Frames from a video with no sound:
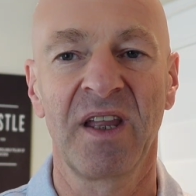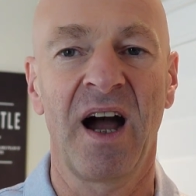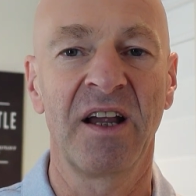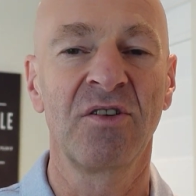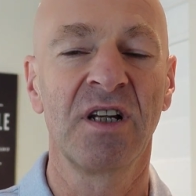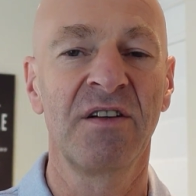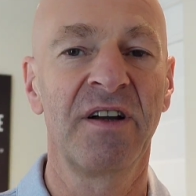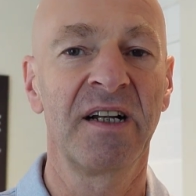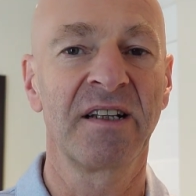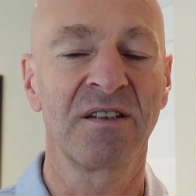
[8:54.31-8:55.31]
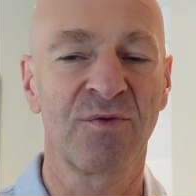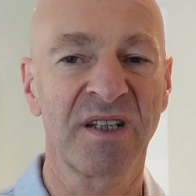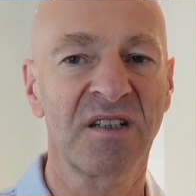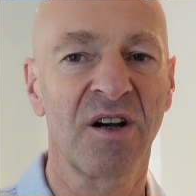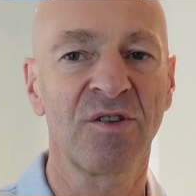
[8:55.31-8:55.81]
Are you living at the
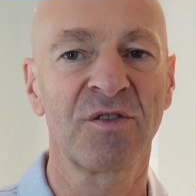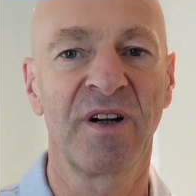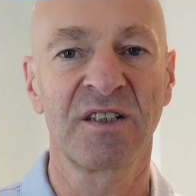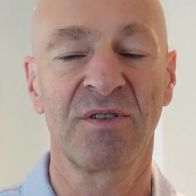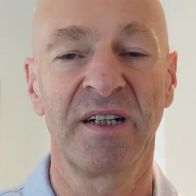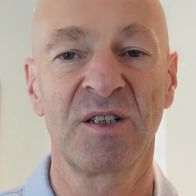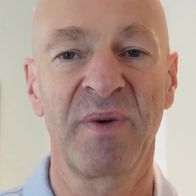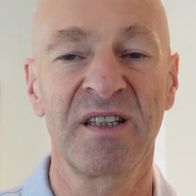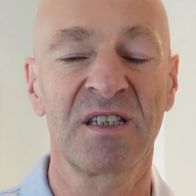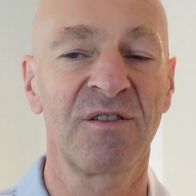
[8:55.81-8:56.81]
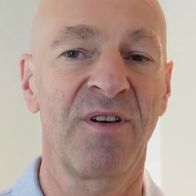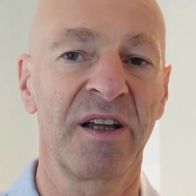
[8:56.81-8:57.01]
West Coast where it's really expensive?